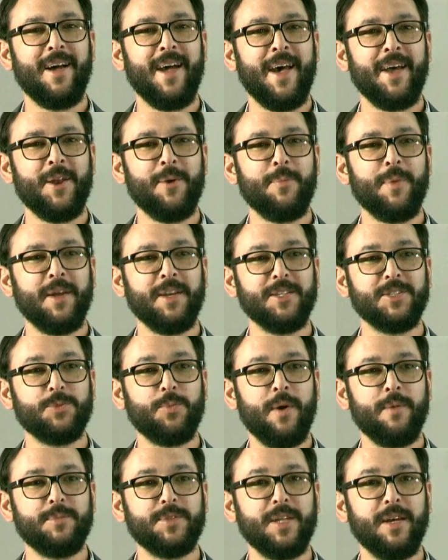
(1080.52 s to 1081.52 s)
had up on its
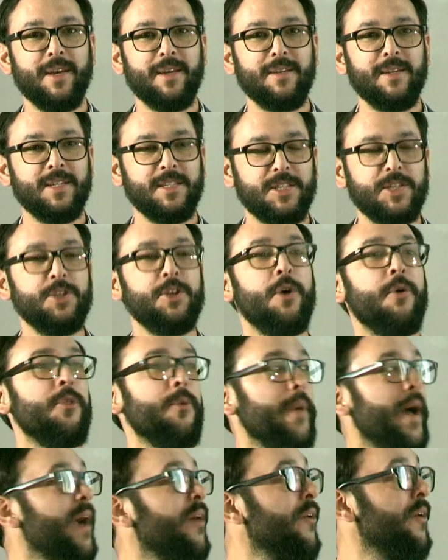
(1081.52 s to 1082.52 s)
website. To know the
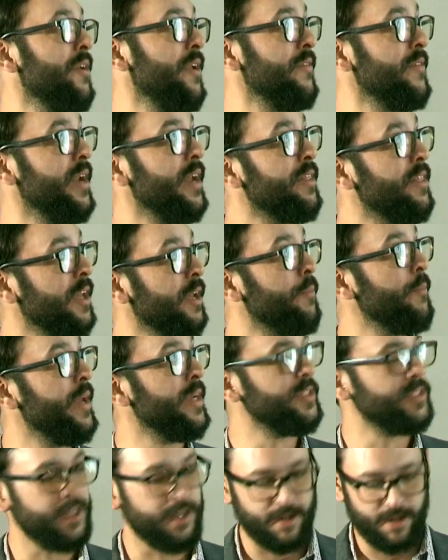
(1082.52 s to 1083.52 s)
background of it, I think,
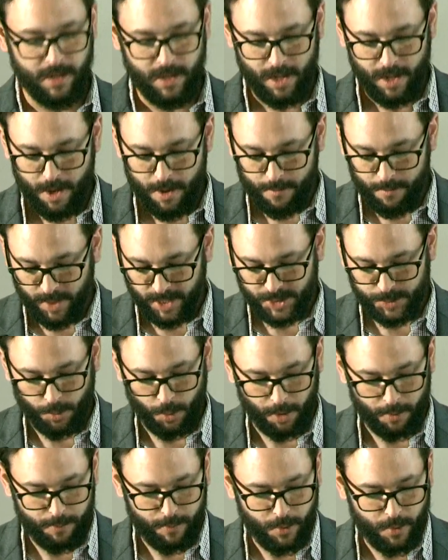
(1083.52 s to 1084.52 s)
makes it much
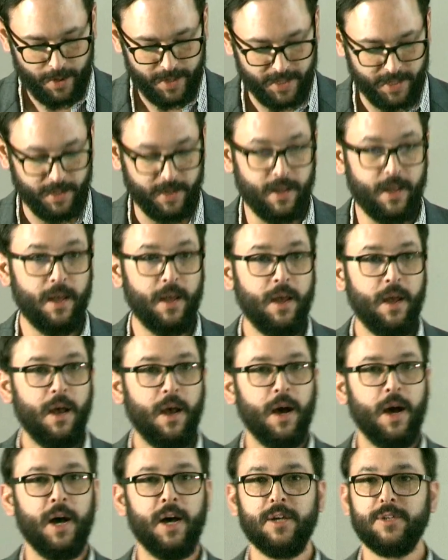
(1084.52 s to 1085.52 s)
more poignant.
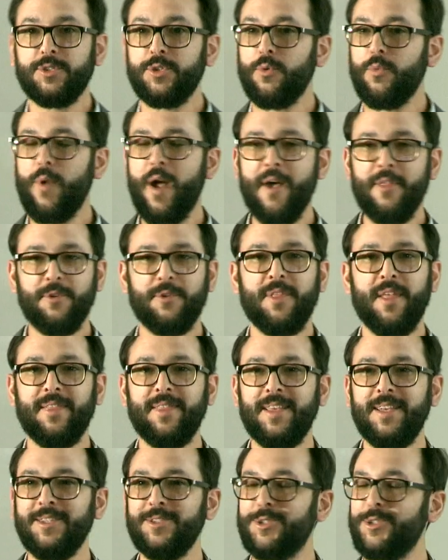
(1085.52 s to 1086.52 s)
So rather than
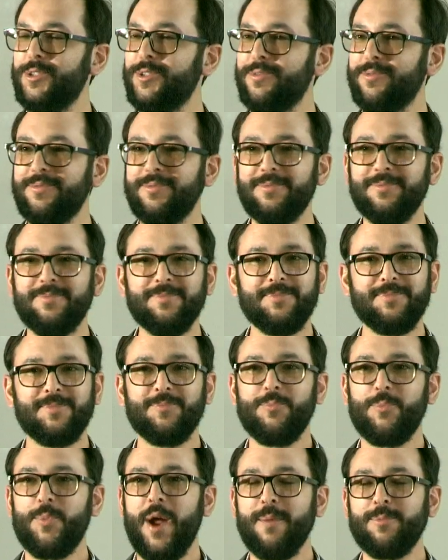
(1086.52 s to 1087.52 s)
these
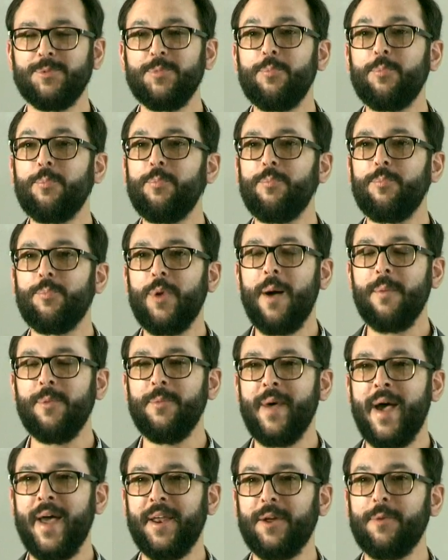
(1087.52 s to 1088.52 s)
perhaps
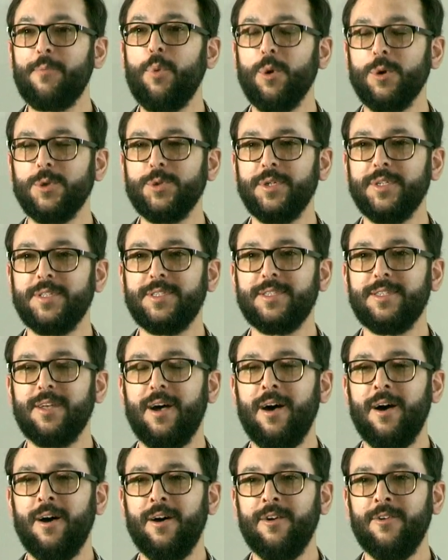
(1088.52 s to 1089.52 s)
problematic portraits
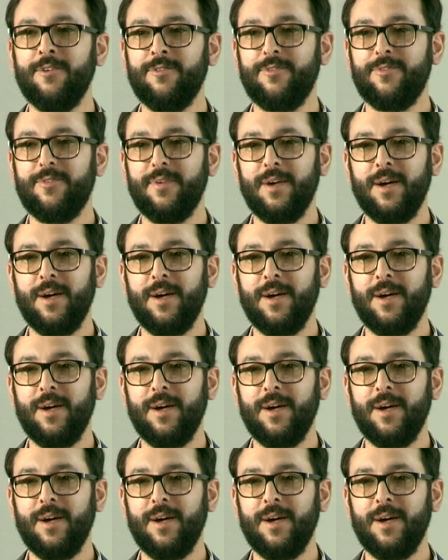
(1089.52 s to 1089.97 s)
of